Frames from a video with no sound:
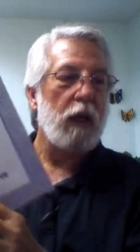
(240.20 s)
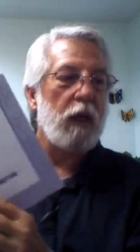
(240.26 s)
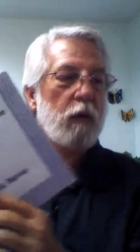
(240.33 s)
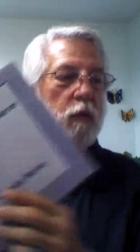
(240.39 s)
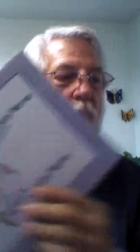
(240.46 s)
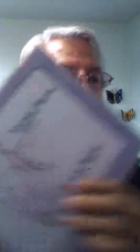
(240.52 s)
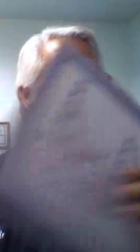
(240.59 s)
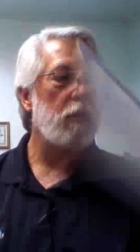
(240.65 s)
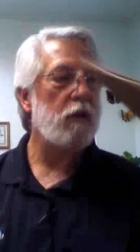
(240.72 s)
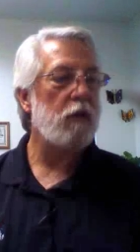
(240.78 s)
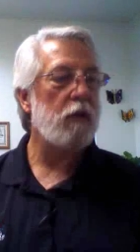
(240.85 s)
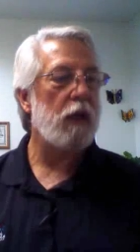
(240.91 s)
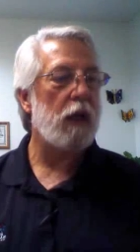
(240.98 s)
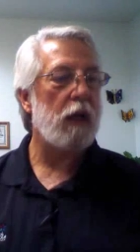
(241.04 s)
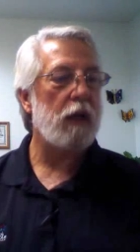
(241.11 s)
And we can
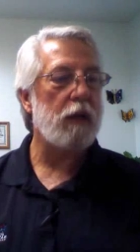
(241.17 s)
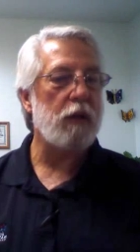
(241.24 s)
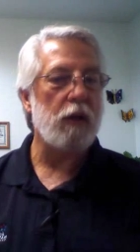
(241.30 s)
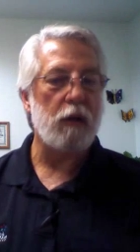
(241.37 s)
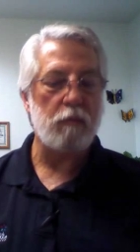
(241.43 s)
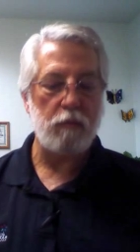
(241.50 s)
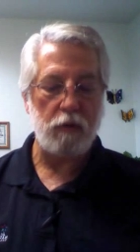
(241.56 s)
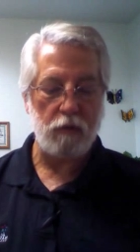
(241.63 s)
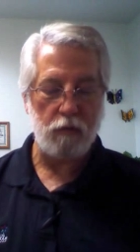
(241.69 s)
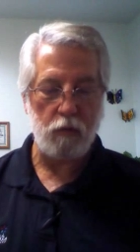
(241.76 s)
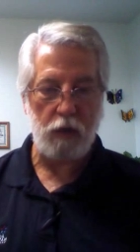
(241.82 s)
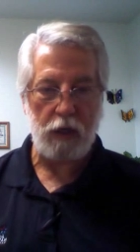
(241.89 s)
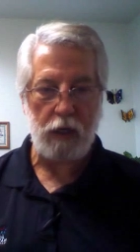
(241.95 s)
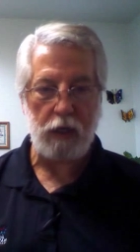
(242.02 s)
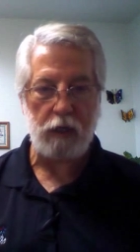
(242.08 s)
do that a number of
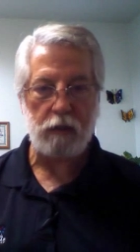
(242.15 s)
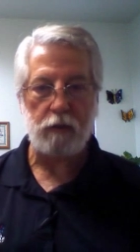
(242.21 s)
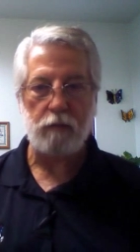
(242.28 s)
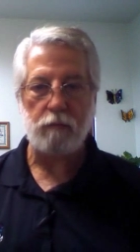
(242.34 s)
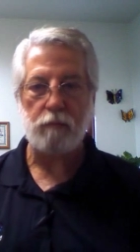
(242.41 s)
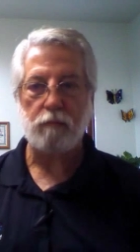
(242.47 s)
ways.